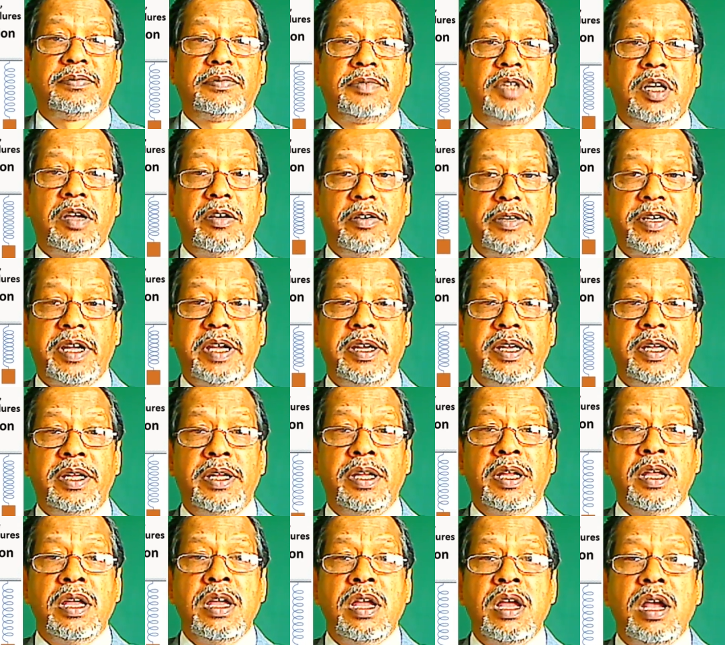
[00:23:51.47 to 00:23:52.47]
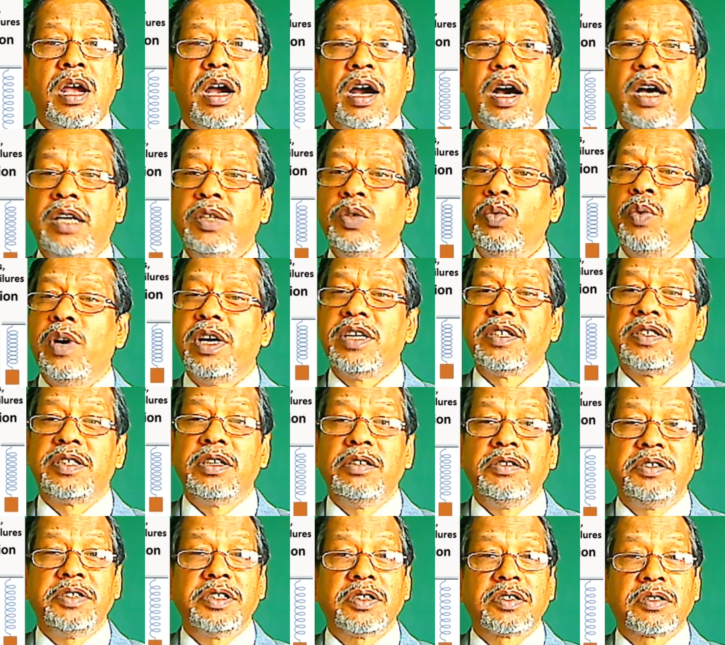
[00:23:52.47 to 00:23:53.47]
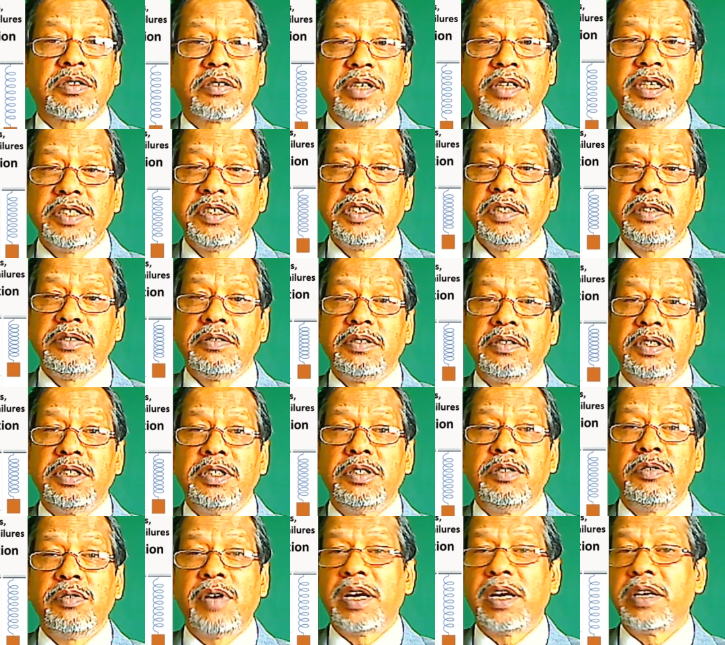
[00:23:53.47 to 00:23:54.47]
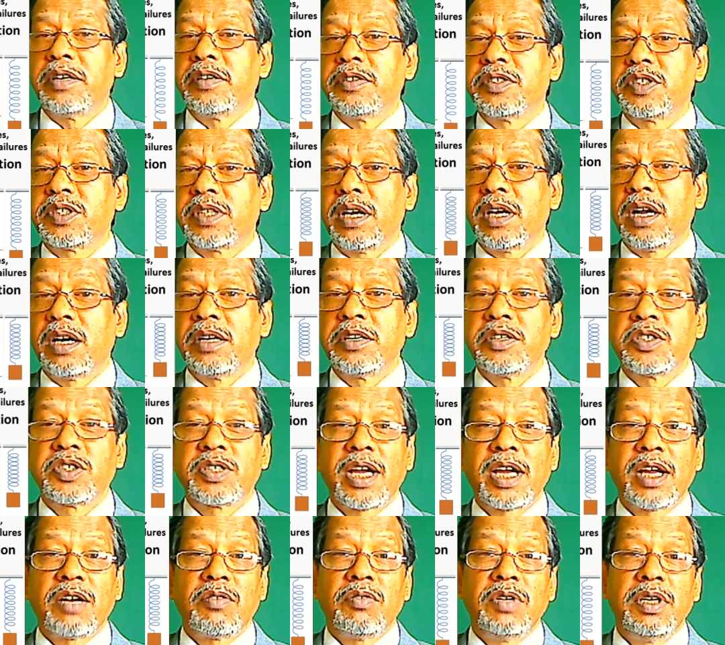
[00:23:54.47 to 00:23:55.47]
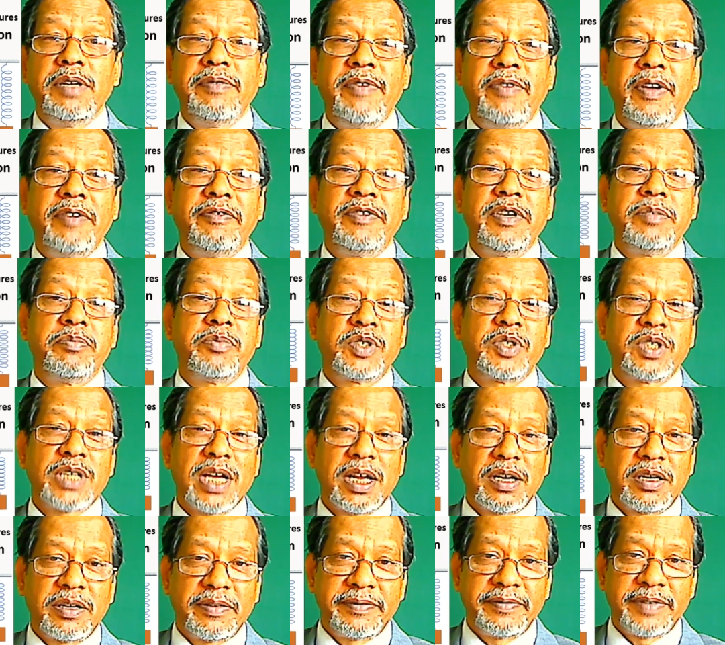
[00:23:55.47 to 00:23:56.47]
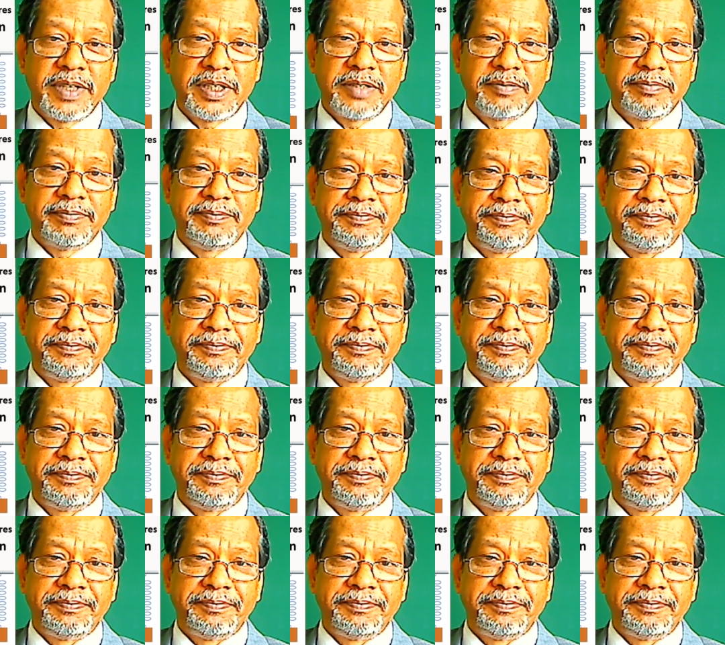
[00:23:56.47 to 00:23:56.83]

Okay? Otherwise, they'll just listen to you and understand only 50% of it.